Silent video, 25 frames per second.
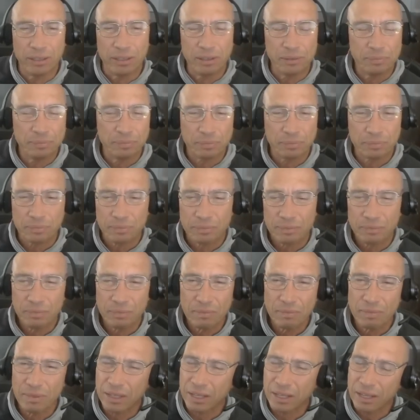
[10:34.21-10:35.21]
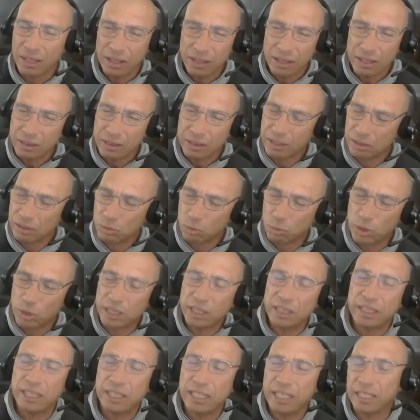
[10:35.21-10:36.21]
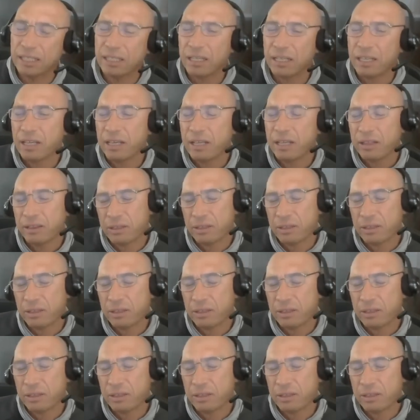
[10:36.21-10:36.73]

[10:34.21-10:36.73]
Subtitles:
You know, there's one thing.